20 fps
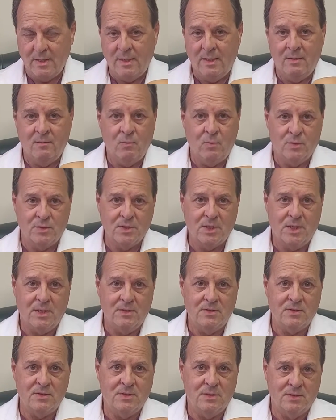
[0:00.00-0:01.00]
in which
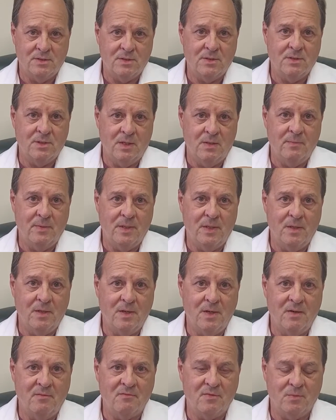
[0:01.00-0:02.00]
case it's going to be
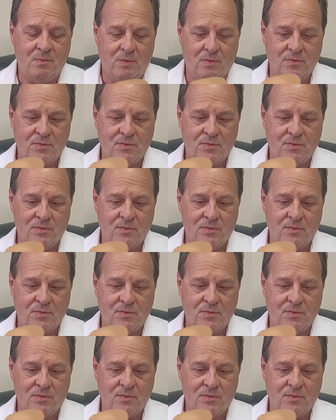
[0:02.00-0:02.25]
uncomfortable.